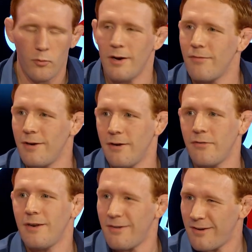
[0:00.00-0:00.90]
whenever he
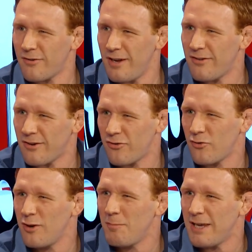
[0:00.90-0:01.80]
does it, it's ex it's
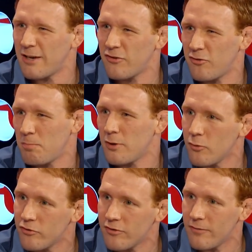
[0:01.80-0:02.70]
extremely
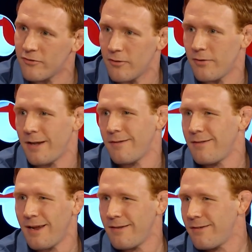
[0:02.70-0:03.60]
explosive, so
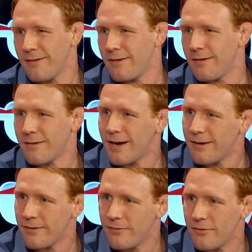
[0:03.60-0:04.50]
that tends to kind
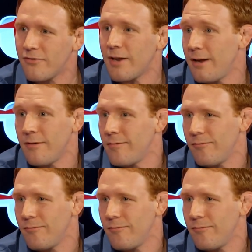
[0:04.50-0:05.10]
of stay in